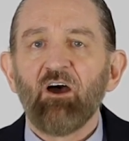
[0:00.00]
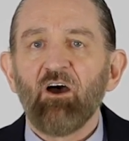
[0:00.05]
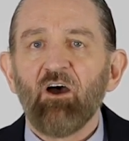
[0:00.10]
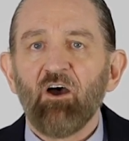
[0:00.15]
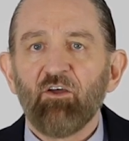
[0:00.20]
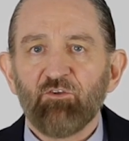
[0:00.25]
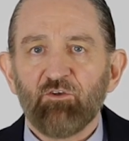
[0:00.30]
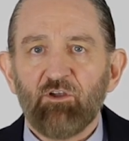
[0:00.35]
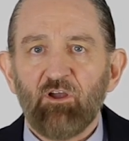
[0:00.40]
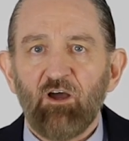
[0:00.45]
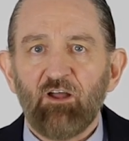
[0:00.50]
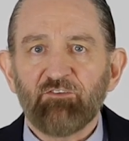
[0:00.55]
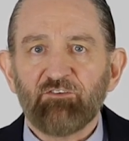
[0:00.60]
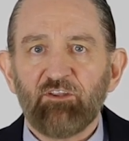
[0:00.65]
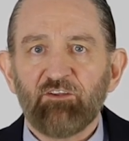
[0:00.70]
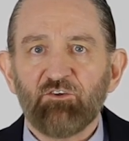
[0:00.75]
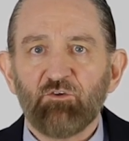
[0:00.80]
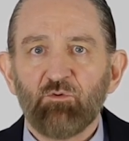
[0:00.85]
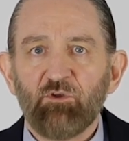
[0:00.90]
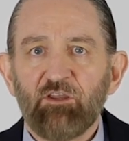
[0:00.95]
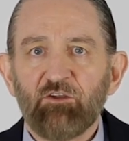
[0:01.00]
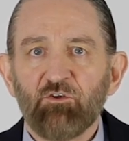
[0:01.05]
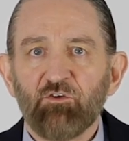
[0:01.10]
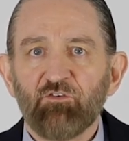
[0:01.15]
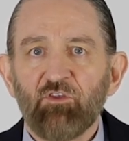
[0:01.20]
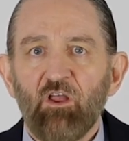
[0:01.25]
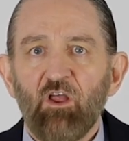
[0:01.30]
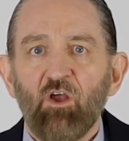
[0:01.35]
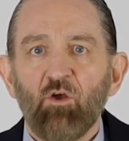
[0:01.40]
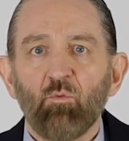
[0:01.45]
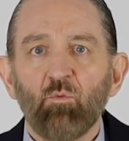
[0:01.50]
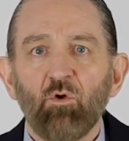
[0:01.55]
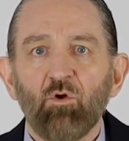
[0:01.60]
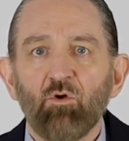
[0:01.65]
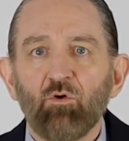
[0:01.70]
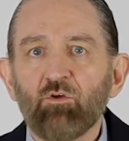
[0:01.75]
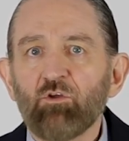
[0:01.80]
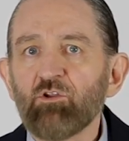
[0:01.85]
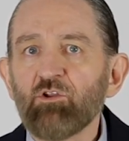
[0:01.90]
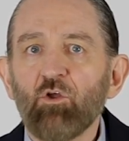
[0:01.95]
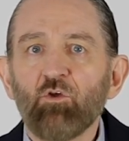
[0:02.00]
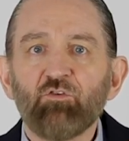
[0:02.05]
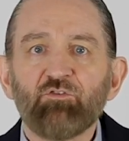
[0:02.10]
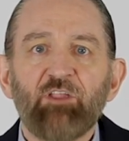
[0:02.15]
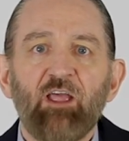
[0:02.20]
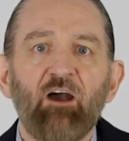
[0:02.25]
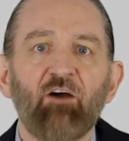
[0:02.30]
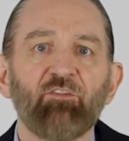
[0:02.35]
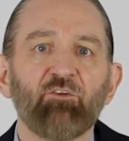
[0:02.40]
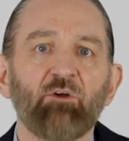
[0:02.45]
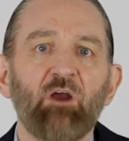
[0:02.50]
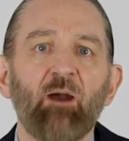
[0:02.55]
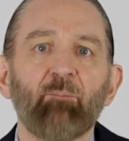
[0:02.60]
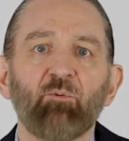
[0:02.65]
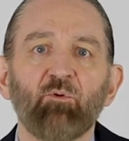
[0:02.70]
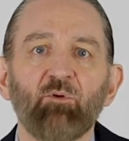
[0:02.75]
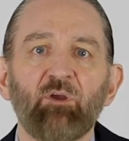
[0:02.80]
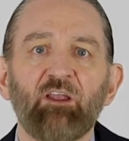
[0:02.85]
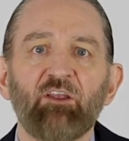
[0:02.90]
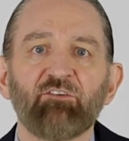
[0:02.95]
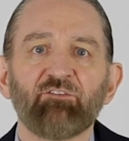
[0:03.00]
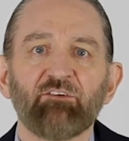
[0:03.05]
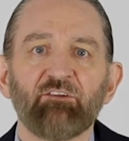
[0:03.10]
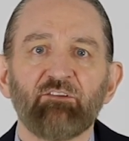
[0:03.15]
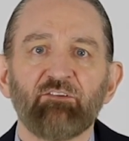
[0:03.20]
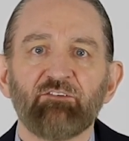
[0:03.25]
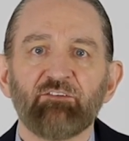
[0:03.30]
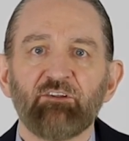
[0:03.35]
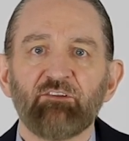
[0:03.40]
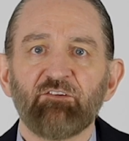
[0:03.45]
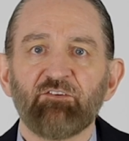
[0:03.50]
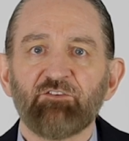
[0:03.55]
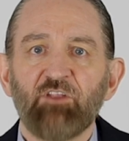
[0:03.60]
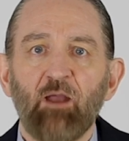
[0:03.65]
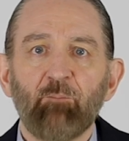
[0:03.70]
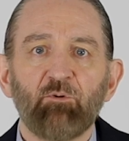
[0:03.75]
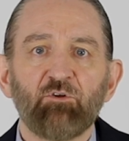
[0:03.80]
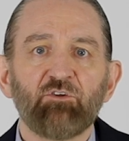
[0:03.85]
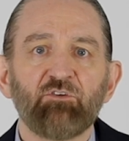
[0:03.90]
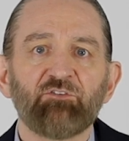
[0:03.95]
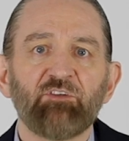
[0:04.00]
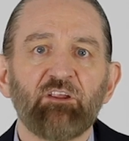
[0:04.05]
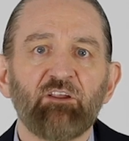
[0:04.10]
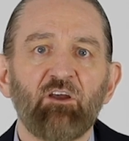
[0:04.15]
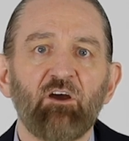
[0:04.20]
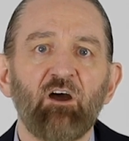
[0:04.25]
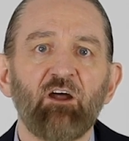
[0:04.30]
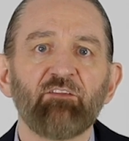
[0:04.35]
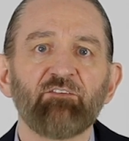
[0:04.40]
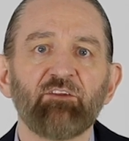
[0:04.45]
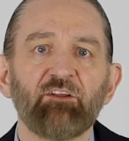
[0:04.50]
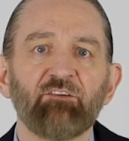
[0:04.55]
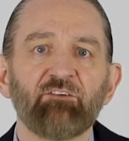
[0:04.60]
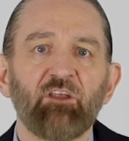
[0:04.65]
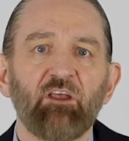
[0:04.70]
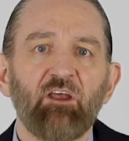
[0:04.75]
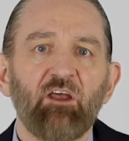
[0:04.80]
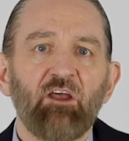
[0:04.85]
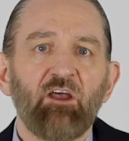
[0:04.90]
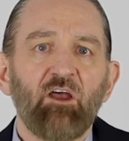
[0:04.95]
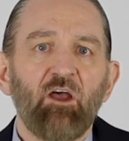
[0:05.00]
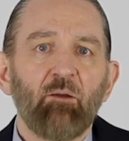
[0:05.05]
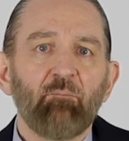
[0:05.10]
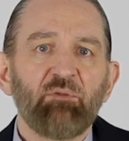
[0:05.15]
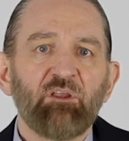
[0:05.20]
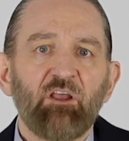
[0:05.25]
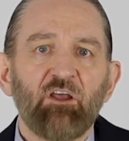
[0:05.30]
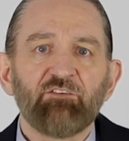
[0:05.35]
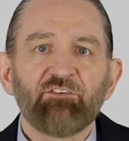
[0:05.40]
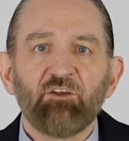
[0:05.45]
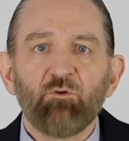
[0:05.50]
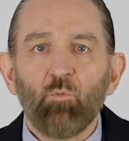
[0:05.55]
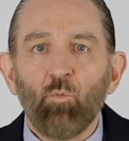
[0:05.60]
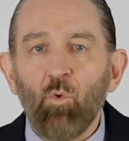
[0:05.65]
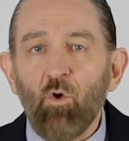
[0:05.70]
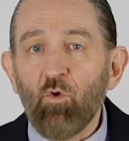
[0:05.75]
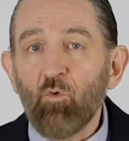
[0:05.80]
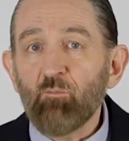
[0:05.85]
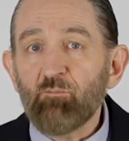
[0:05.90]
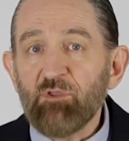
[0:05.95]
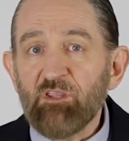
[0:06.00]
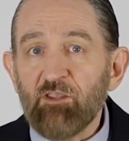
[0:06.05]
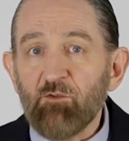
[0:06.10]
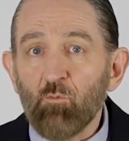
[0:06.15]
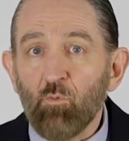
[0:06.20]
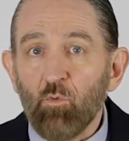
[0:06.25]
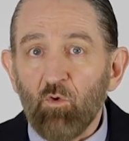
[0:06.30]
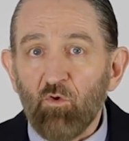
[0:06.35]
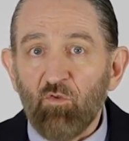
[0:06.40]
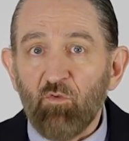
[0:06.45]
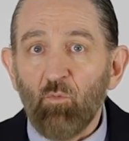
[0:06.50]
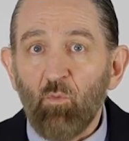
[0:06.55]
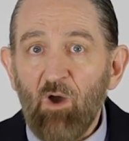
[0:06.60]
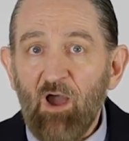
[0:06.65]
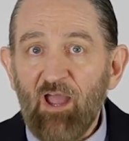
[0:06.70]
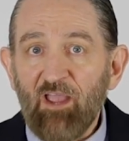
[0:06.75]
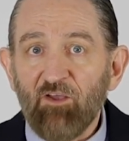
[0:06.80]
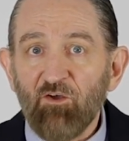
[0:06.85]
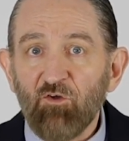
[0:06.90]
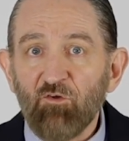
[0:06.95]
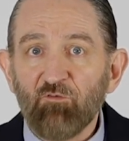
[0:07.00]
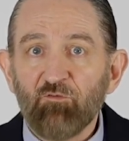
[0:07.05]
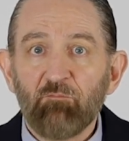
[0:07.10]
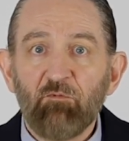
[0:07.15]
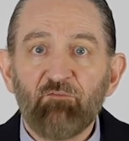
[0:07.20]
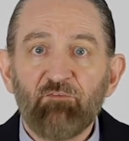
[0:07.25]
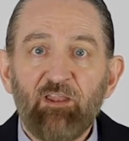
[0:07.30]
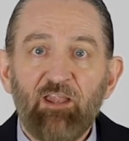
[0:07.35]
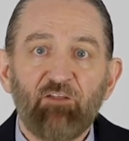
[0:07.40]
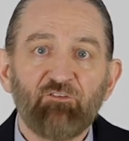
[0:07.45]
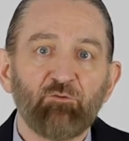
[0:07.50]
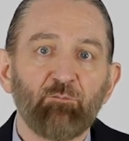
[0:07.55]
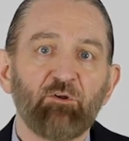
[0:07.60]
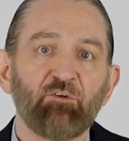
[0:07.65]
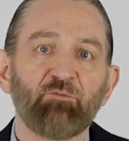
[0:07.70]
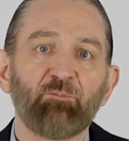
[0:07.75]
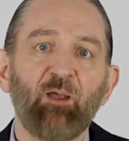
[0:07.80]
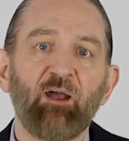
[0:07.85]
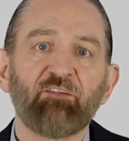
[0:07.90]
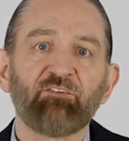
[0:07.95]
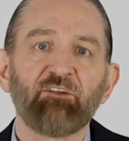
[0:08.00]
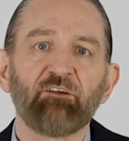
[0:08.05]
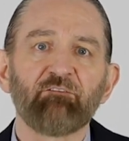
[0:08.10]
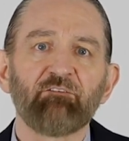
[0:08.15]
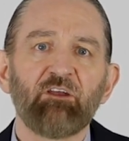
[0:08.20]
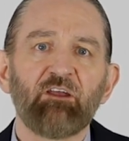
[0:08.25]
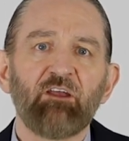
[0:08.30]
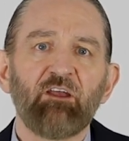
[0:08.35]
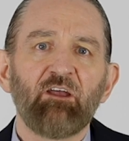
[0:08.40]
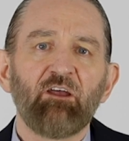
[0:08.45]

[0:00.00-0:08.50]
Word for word: Other content creators will close down their operations and stop producing content because it won't be worthwhile from a financial perspective.